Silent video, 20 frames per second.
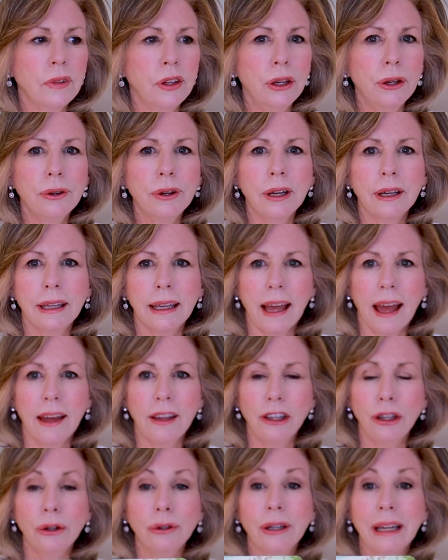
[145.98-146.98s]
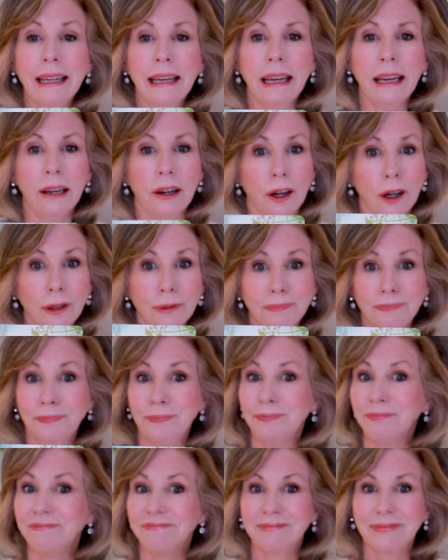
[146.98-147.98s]
you could get, you could hear
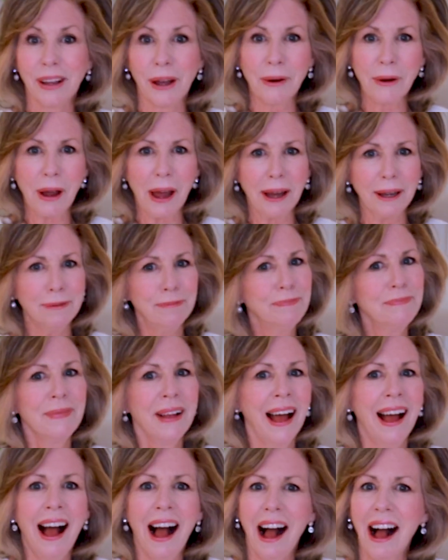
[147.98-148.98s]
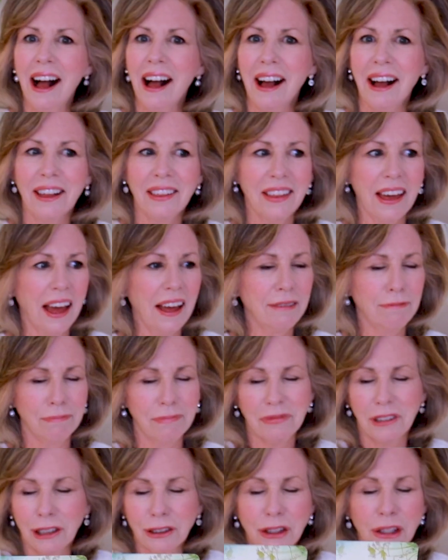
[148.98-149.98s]
okay uh, that
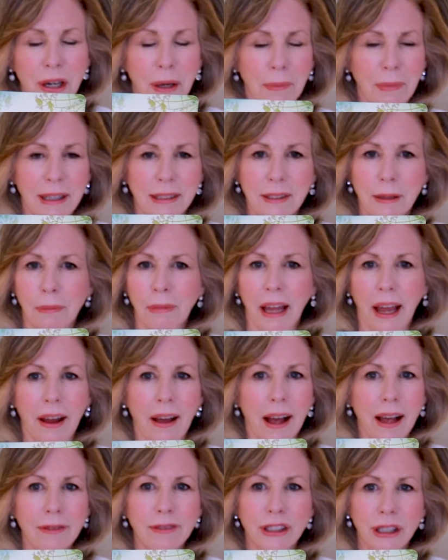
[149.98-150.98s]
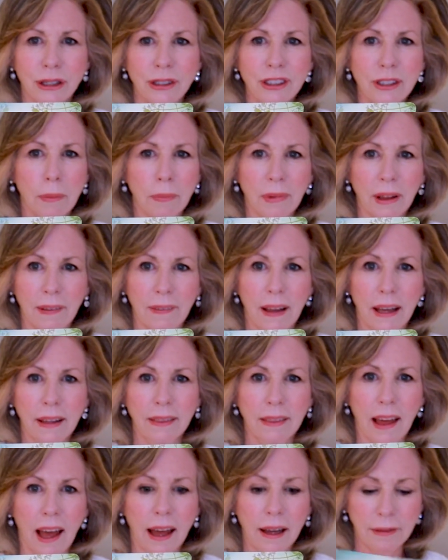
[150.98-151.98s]
there's going to be some layoffs or something like
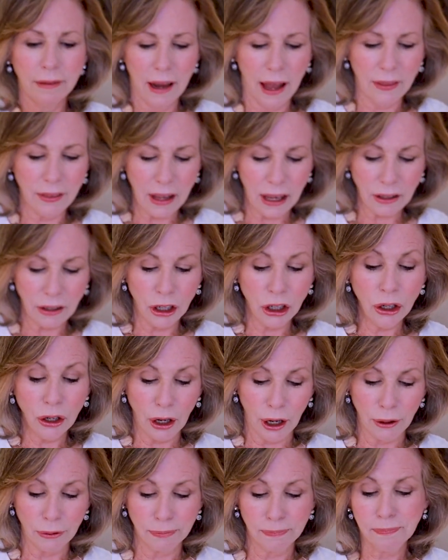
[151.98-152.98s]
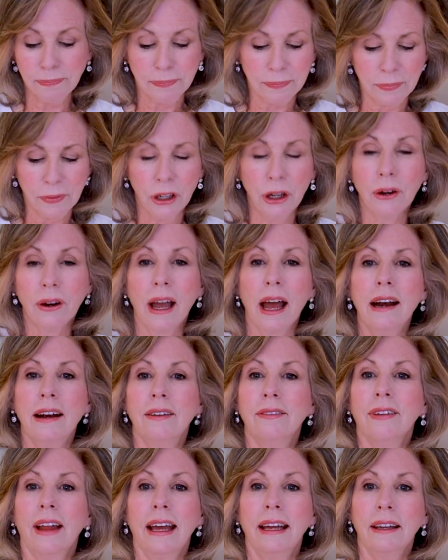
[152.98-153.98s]
that and then you know you're kind
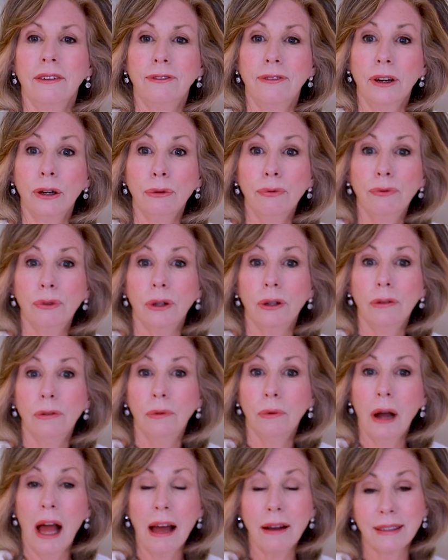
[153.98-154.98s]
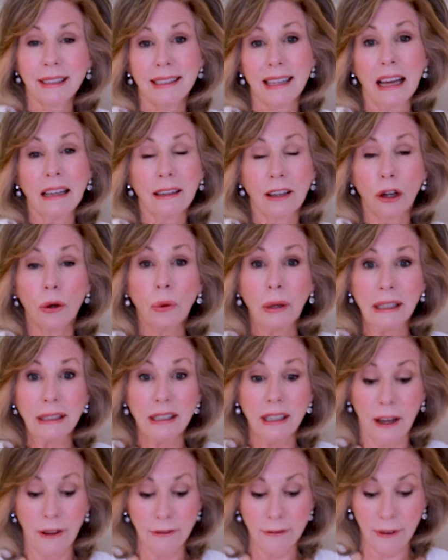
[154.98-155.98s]
of like fearful how's that going
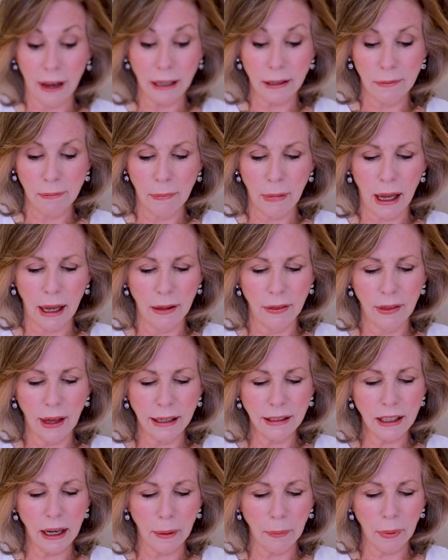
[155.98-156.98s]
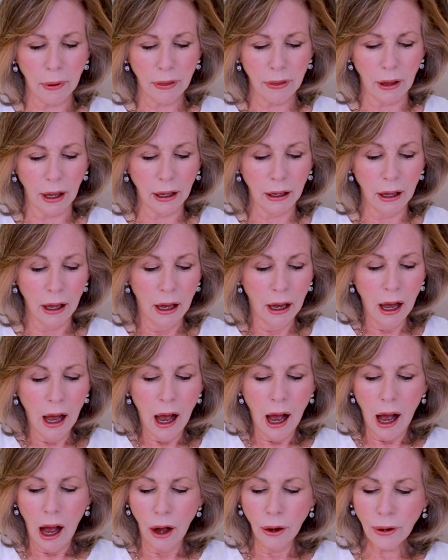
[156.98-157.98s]
to affect me that type of thing
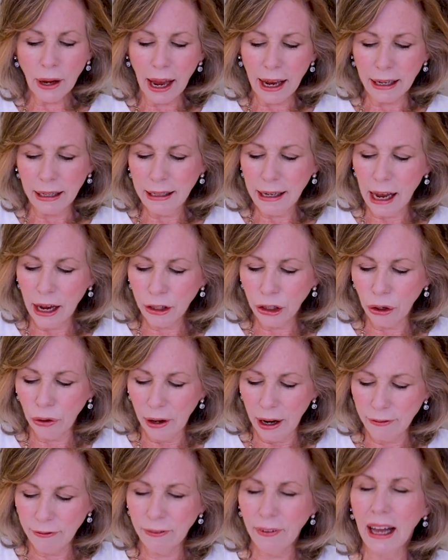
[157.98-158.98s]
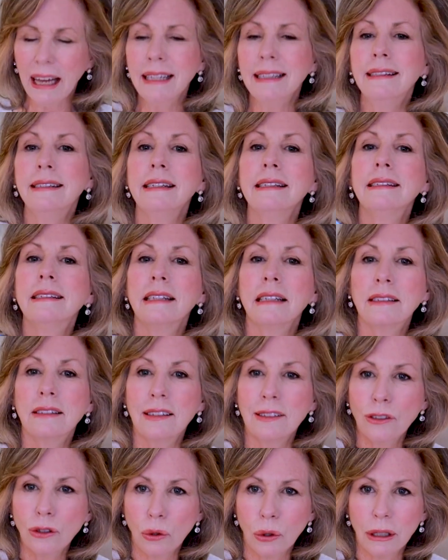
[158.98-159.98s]
Okay, now your advice is Six
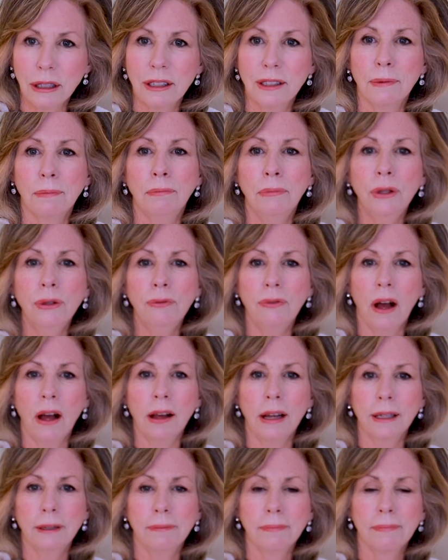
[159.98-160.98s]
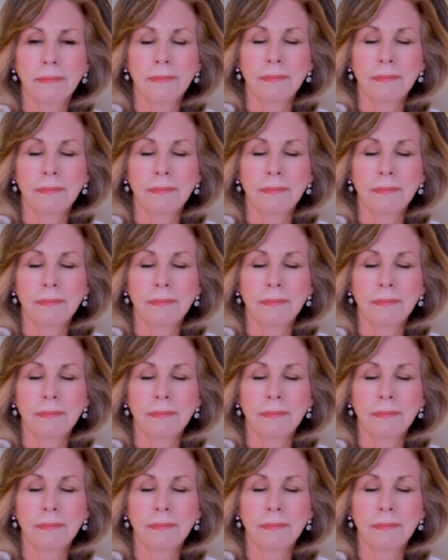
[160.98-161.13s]
of Swords. Move on.